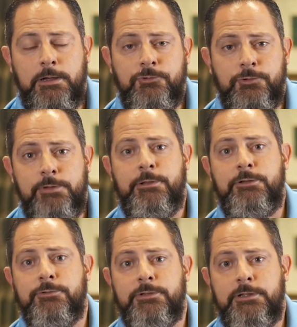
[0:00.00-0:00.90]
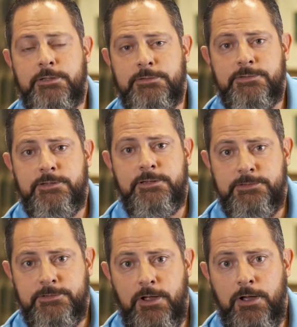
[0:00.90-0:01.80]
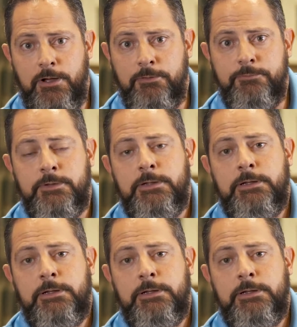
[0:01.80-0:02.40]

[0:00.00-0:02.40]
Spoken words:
Treatment usually consists of